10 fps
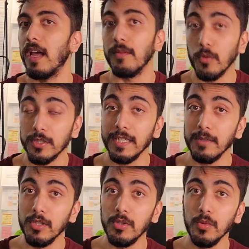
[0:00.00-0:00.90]
I wasn't
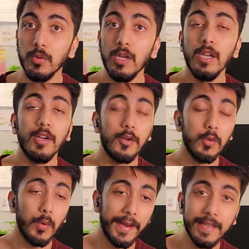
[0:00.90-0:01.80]
able to
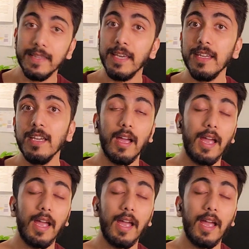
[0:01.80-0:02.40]
do anything.